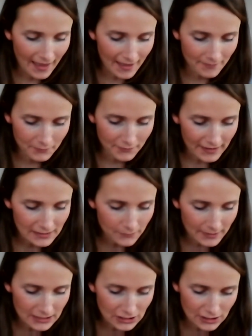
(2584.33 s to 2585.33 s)
um, we've had a
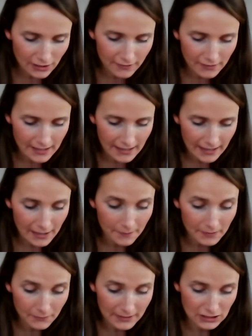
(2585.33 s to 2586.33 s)
question on the a
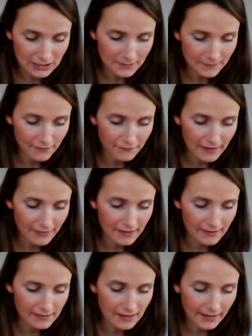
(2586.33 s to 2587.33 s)
couple of questions about the fact
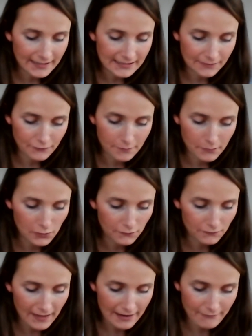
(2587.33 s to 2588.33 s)
that nice have
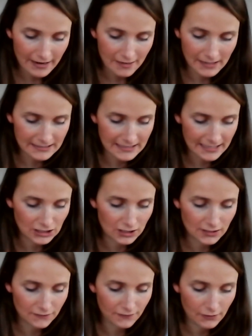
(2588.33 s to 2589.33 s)
removed their
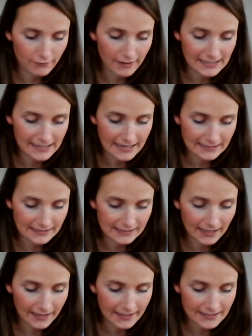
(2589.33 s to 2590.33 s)
recommendations for graded
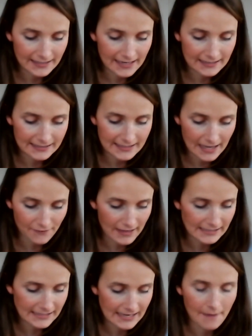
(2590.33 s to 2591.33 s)
exercise in
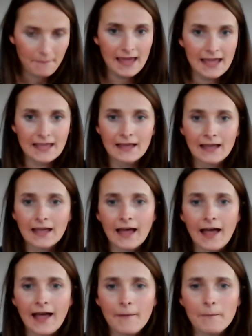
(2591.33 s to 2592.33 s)
cfs and me
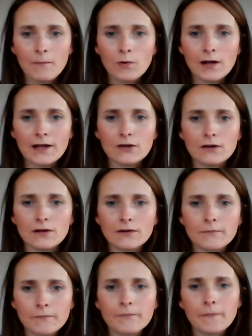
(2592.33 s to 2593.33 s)
um, yeah, what so, are your uh,
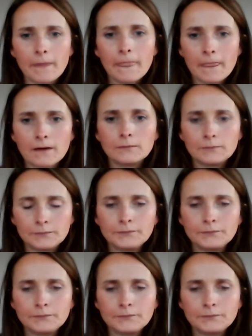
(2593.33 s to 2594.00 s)
yeah